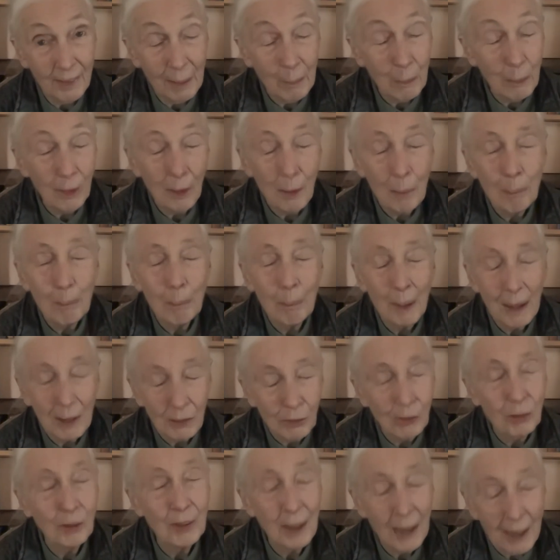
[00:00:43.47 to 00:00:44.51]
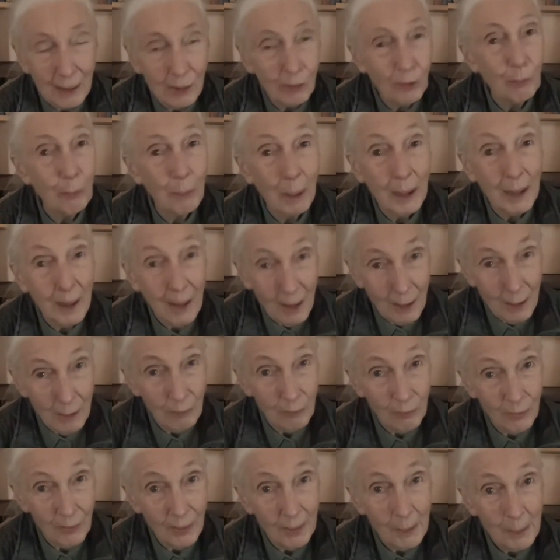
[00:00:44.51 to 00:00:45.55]
They were the best days of my
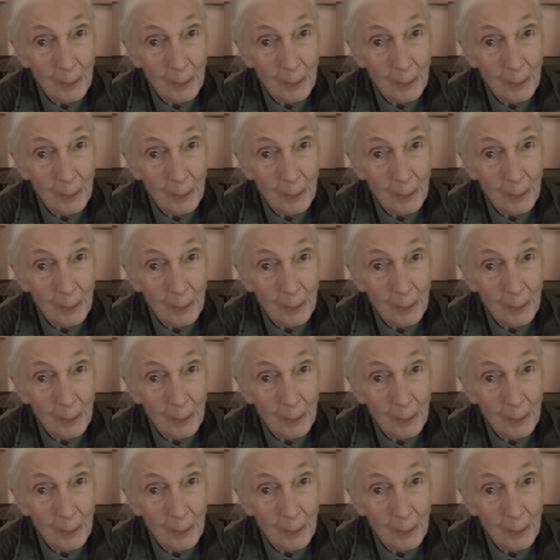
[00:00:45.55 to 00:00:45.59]
life.